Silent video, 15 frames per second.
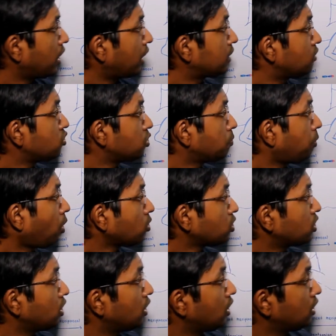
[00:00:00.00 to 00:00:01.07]
Can you
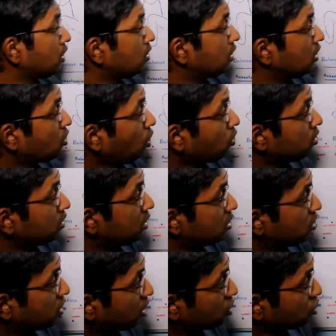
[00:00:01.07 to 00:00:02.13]
spot the
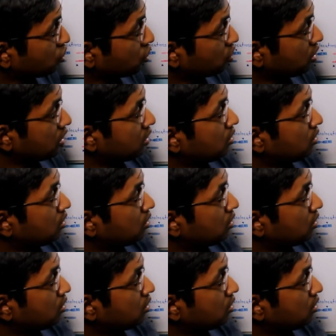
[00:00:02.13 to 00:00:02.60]
non-disjunction